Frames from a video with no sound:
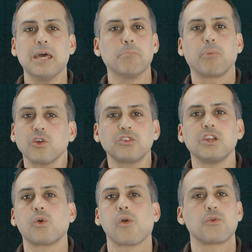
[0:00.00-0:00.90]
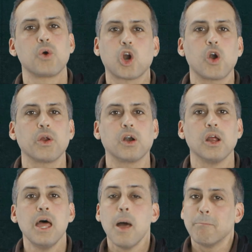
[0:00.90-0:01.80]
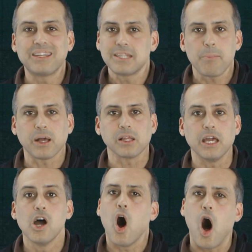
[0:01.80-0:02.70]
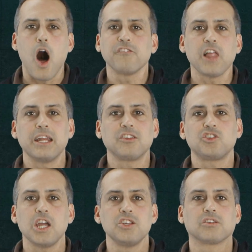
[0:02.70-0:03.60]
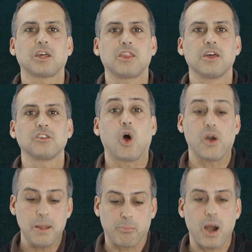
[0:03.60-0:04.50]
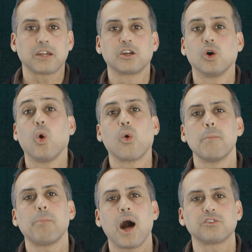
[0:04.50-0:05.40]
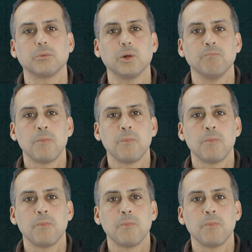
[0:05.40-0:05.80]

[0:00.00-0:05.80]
in person or through a courier, but typically, offline exchanges like this are impractical or impossible.